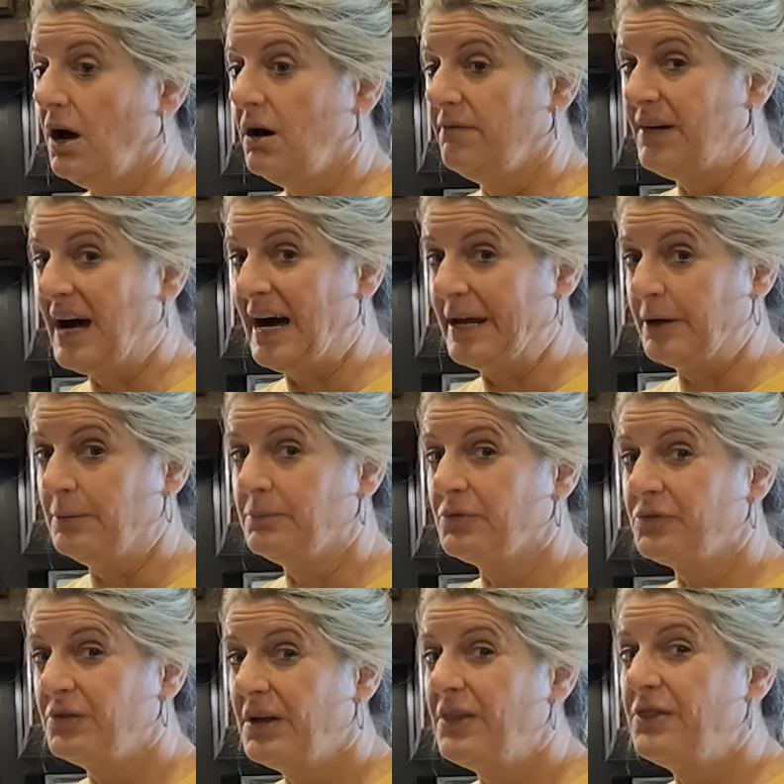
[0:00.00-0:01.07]
of
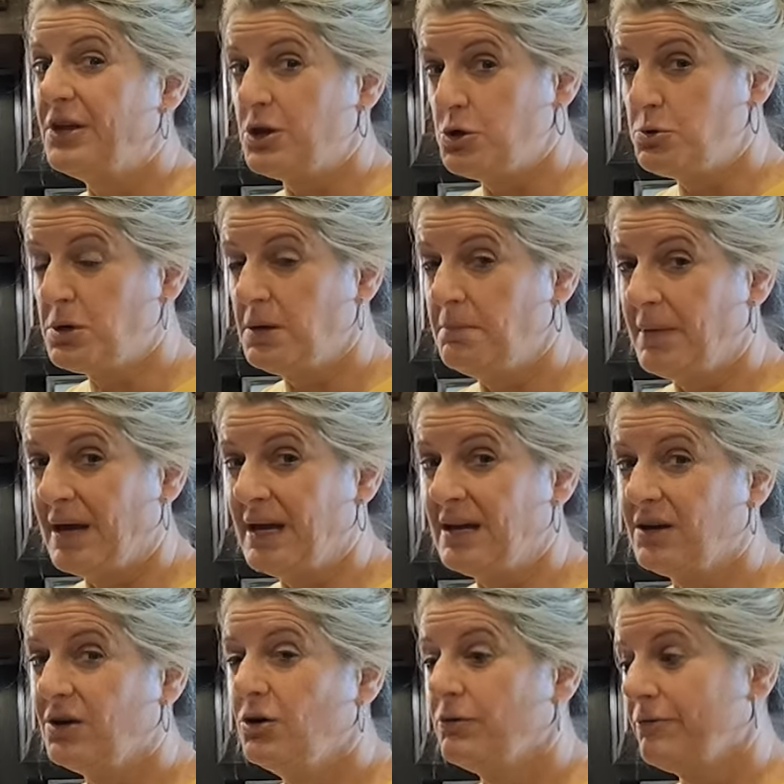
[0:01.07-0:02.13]
items that you can
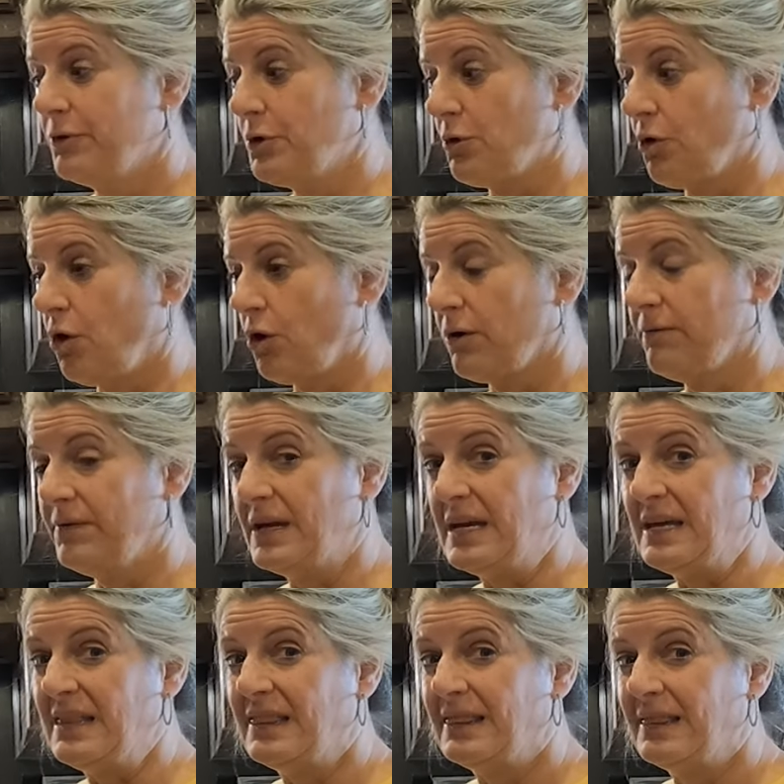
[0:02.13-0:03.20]
make for your
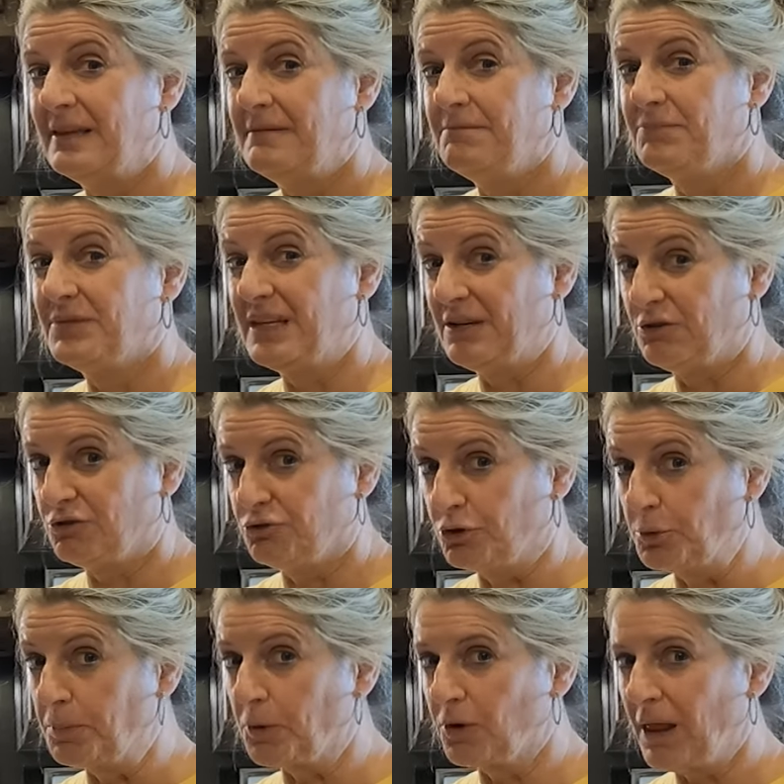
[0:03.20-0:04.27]
RV that is
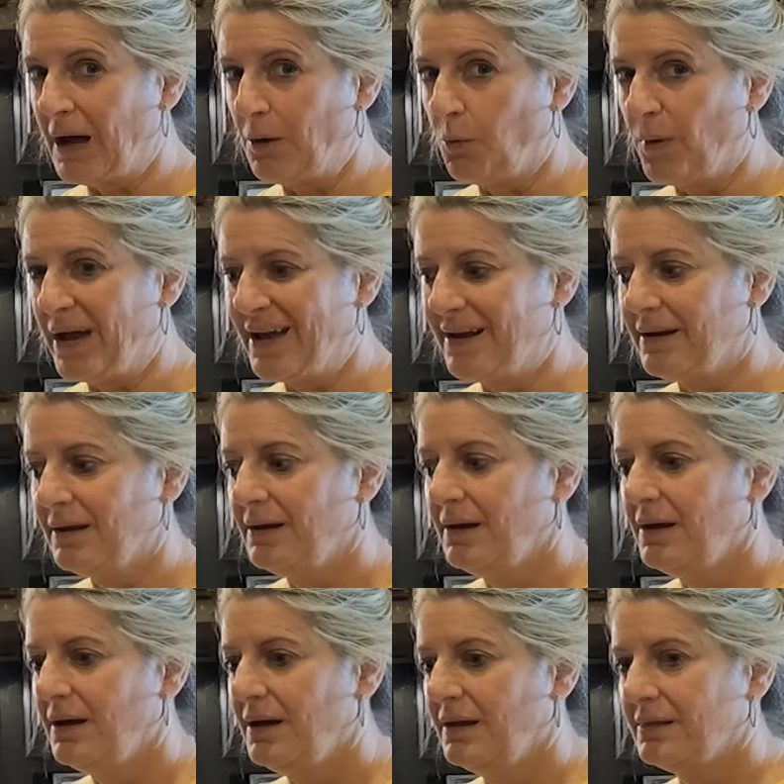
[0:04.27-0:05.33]
super lightweight,
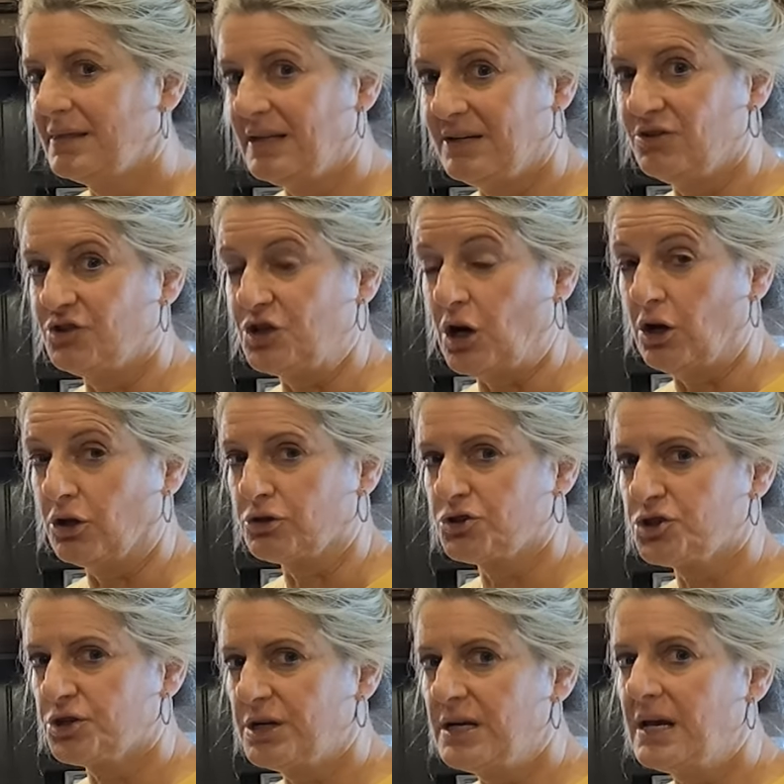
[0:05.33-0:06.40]
that is Dollar
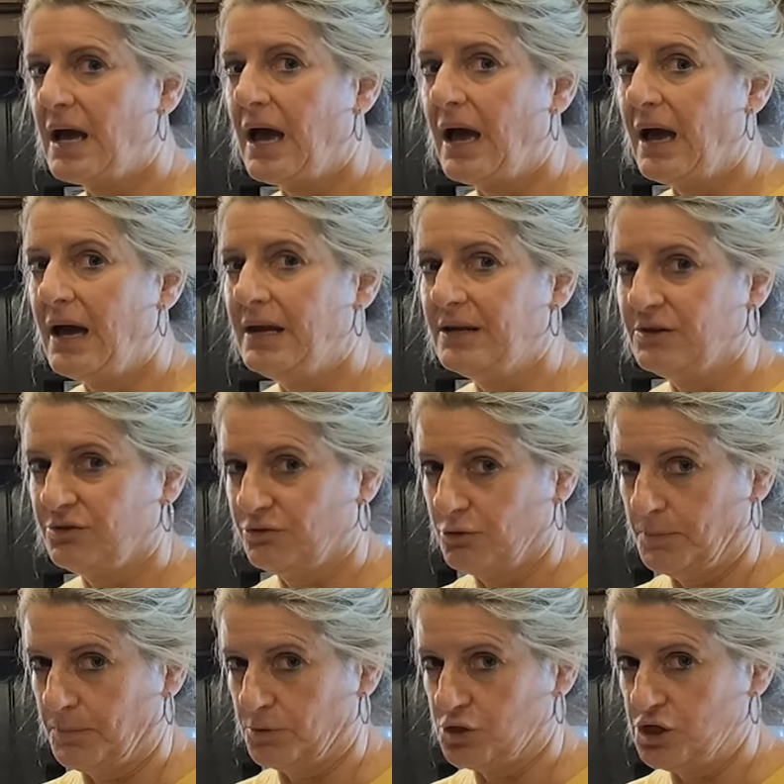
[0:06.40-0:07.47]
Tree, and it's
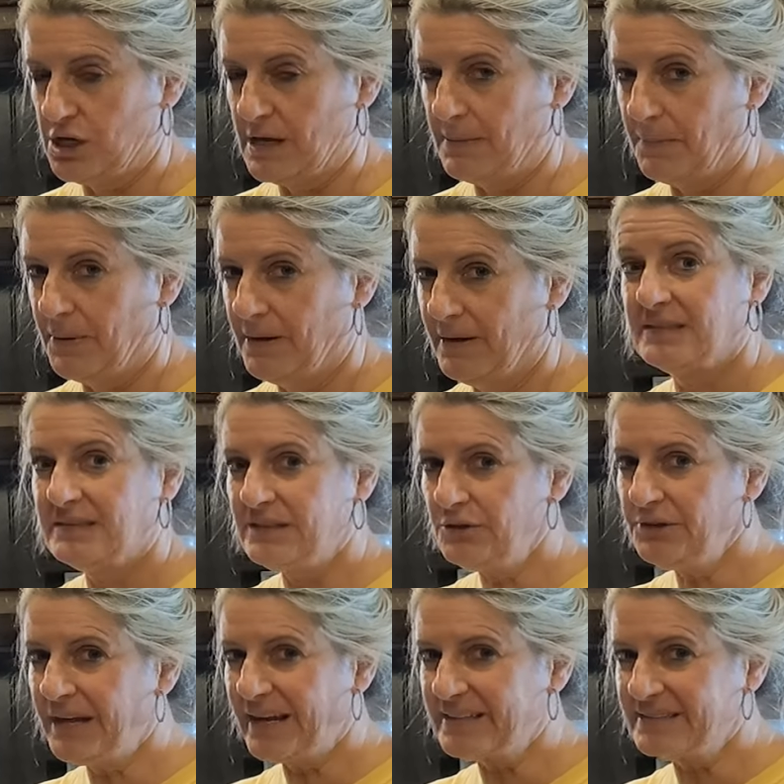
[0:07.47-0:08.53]
super cheap.
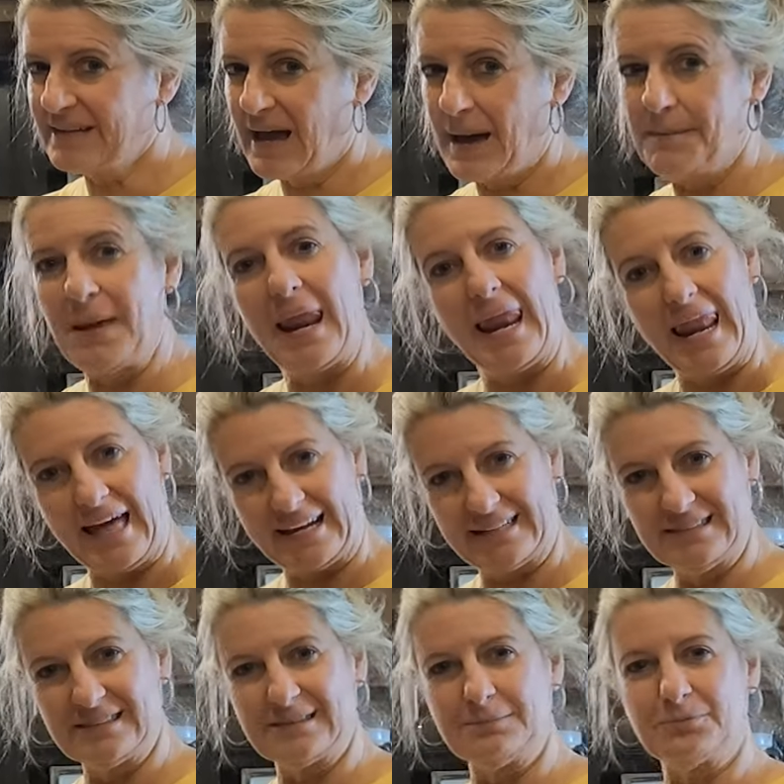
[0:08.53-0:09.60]
Till next time, like
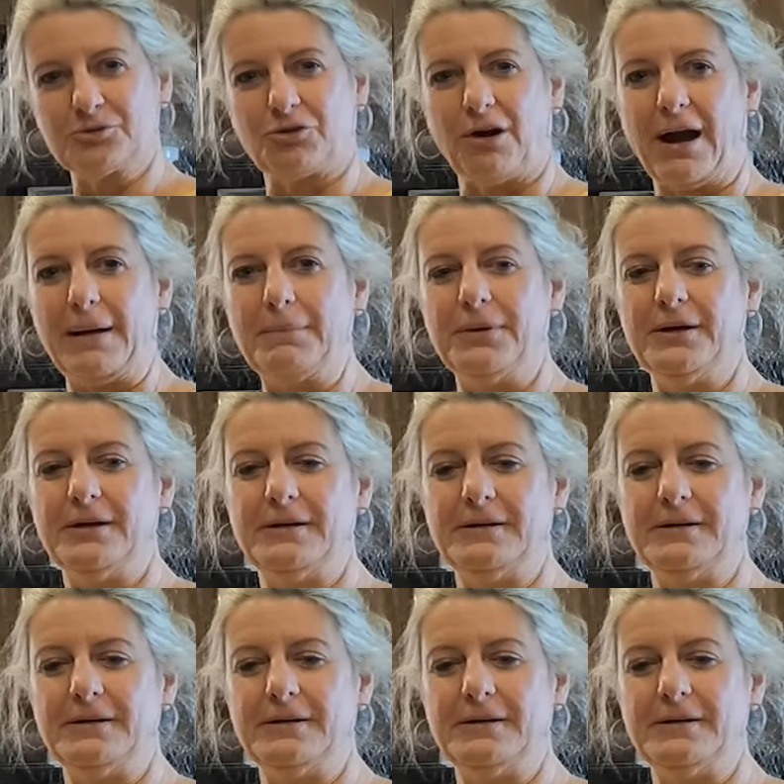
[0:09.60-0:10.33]
and subscribe.